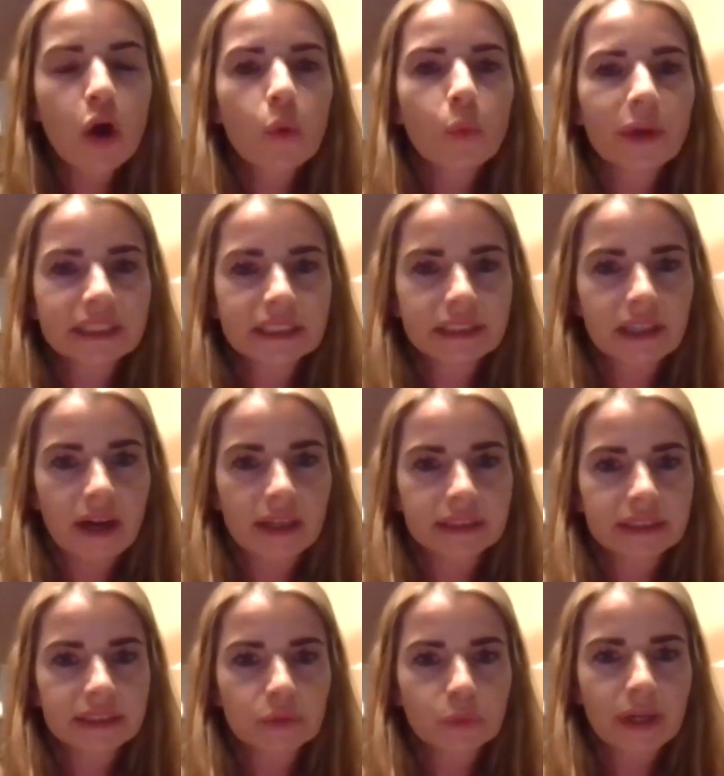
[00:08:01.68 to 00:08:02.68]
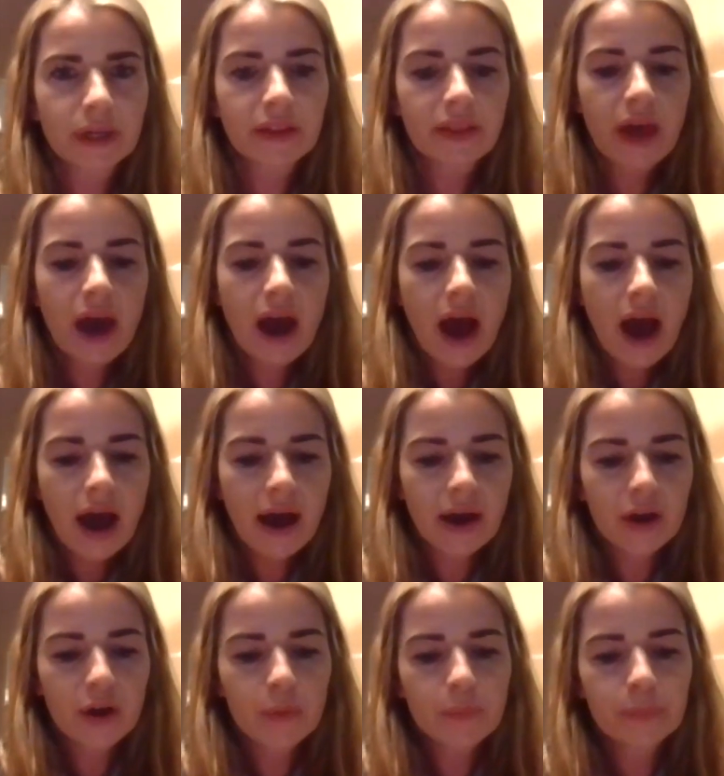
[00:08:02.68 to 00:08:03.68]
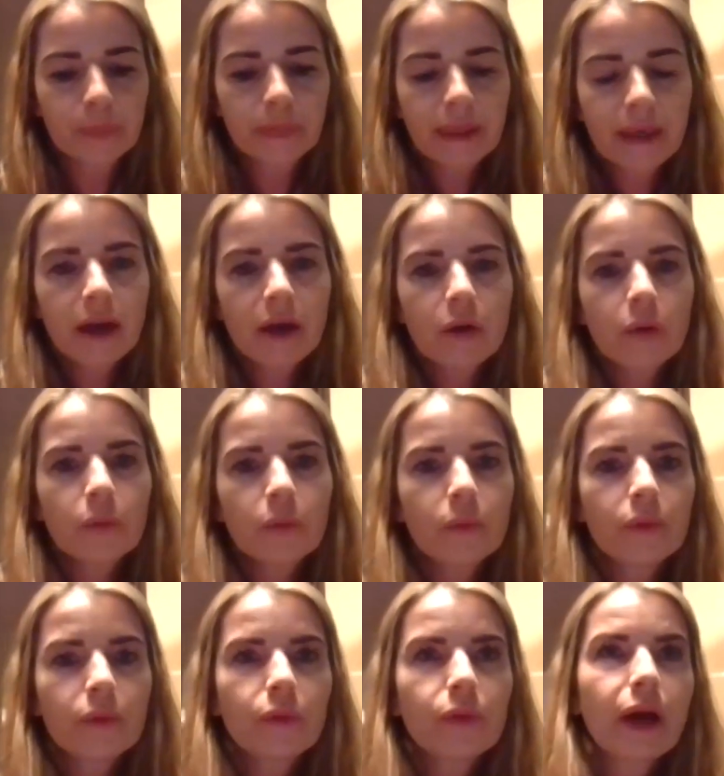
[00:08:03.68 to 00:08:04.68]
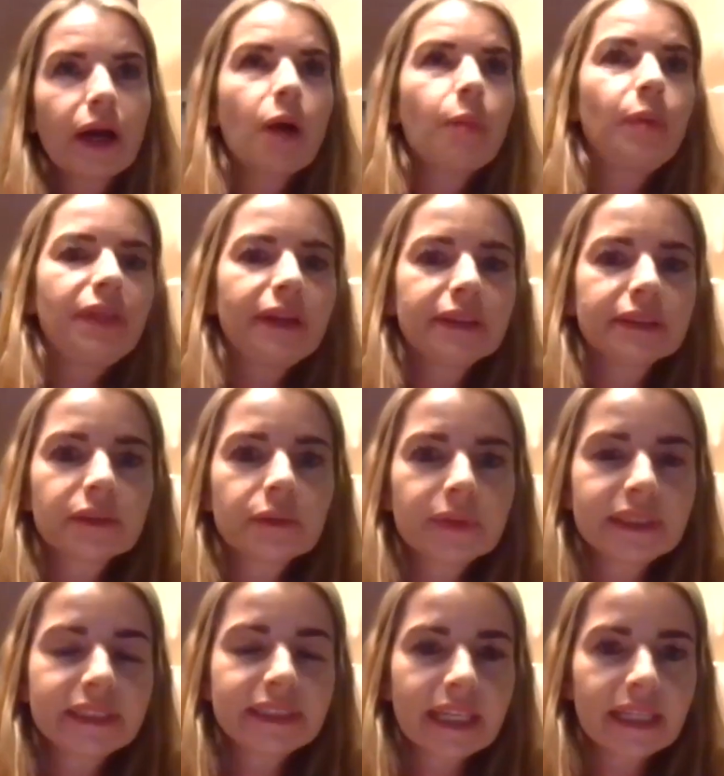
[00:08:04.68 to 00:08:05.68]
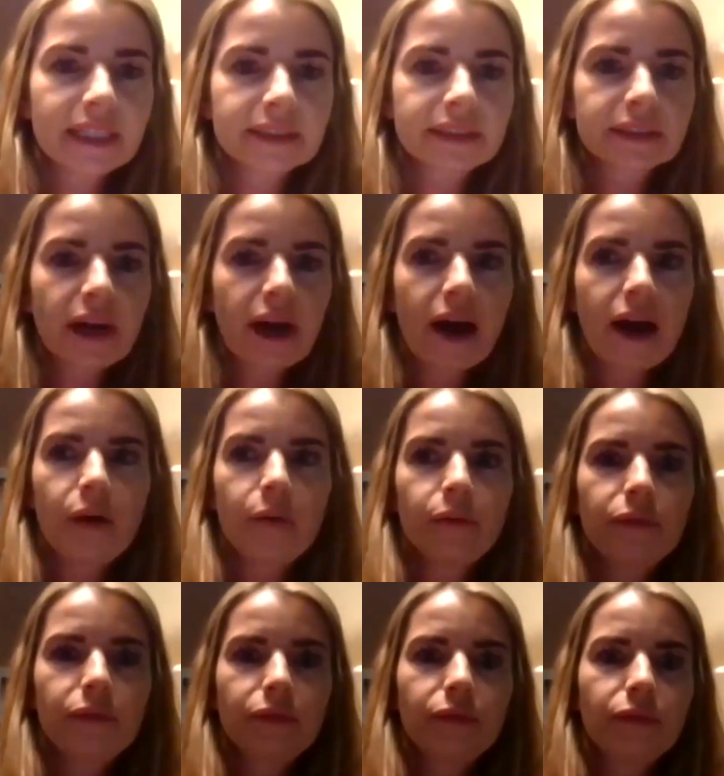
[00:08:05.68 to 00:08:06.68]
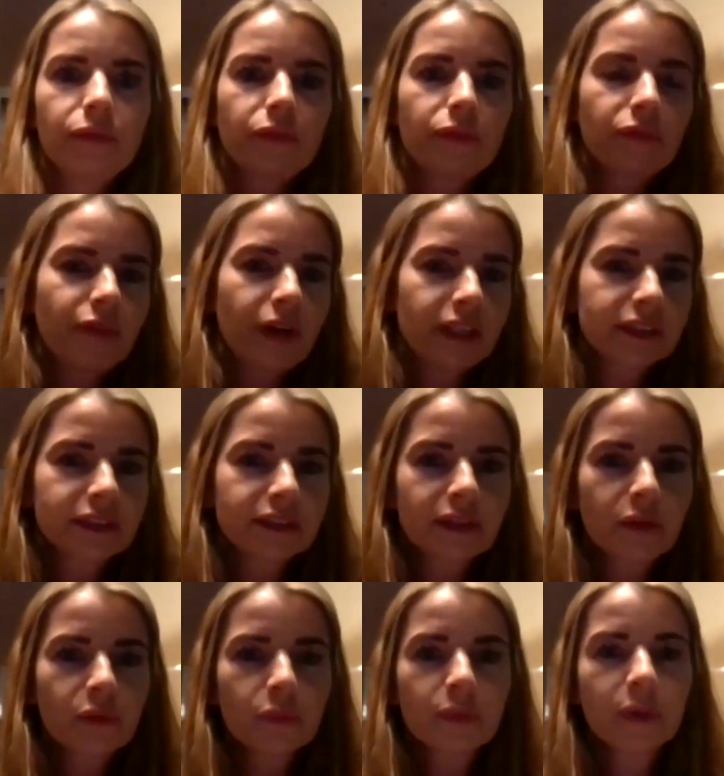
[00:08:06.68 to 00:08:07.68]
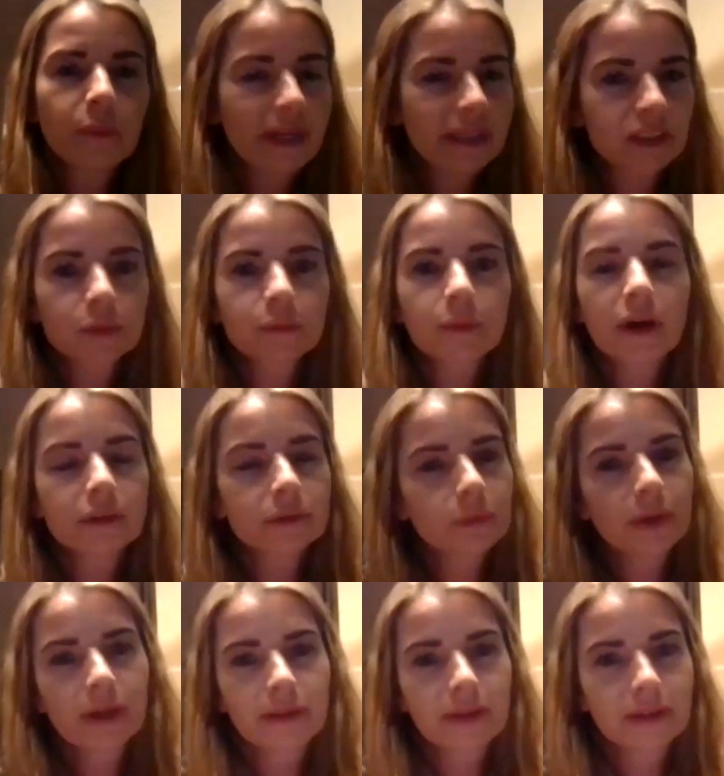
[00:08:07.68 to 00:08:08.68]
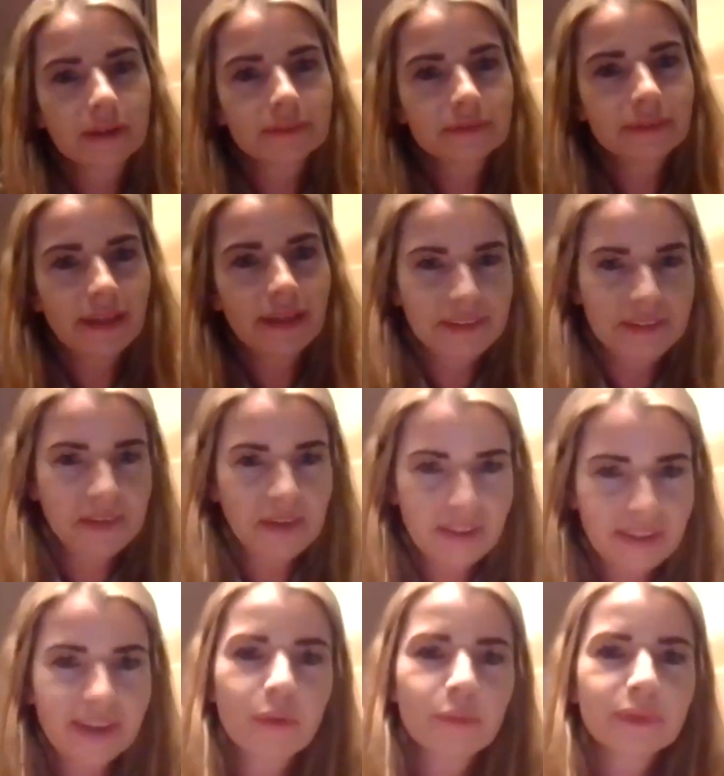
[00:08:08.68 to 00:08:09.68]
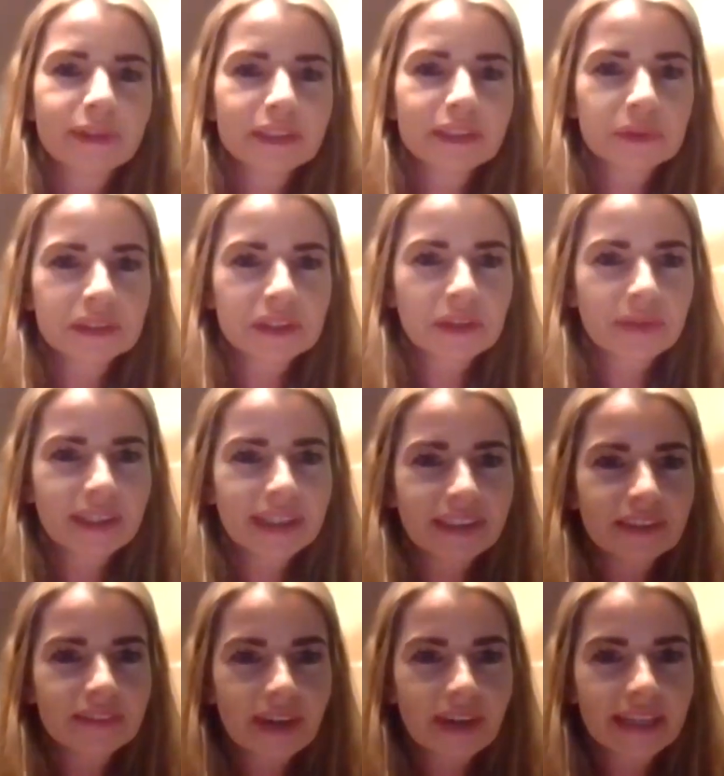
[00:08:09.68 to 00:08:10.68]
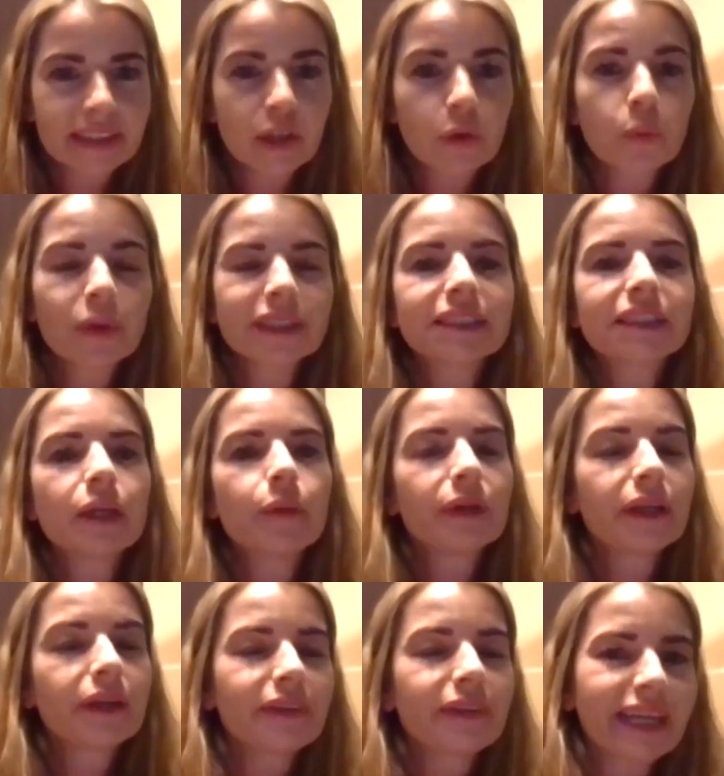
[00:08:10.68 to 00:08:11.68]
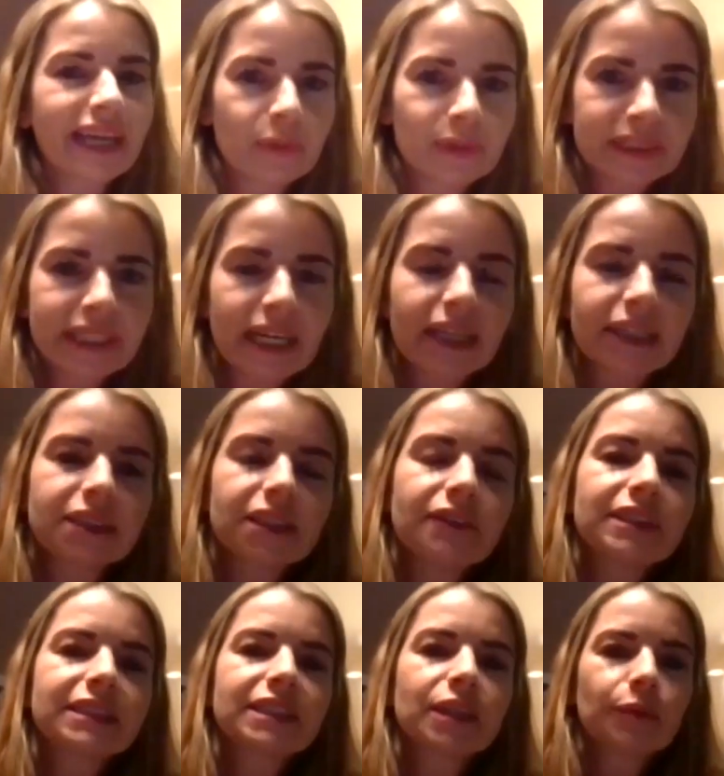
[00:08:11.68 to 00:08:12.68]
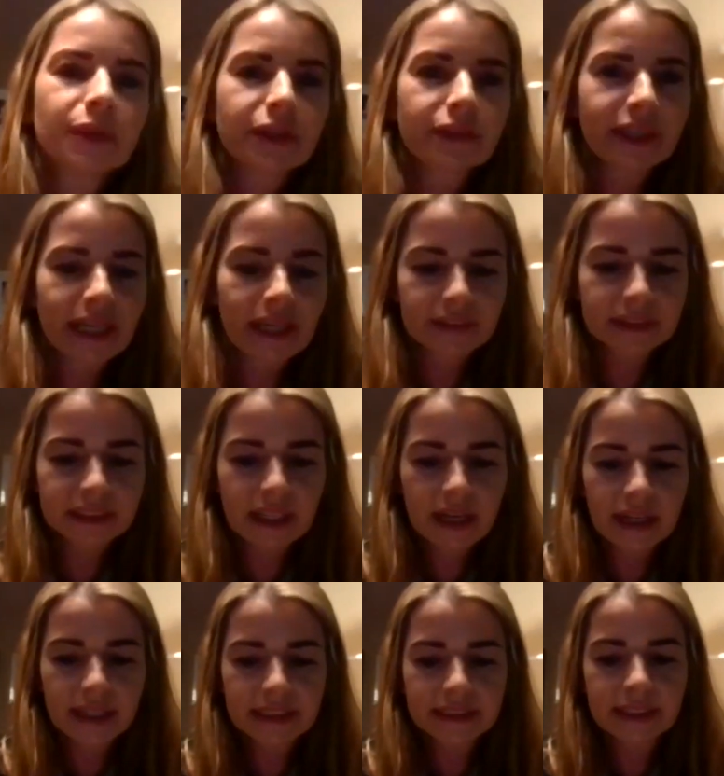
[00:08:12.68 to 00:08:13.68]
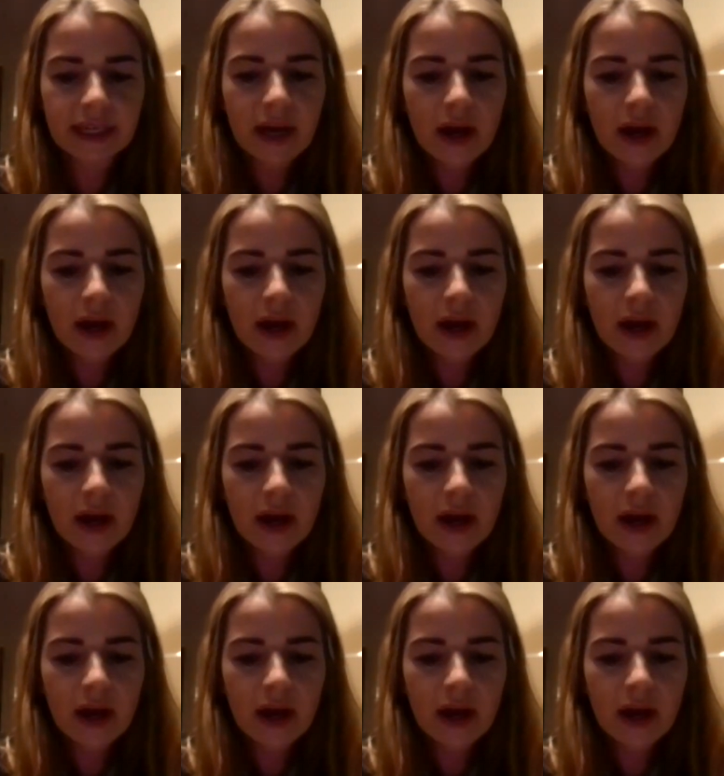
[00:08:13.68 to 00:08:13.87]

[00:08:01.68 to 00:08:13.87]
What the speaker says: we started with. A couple of things that we did. First, we benchmarked what other companies were doing, right? That were similar in our sector and similar in our size.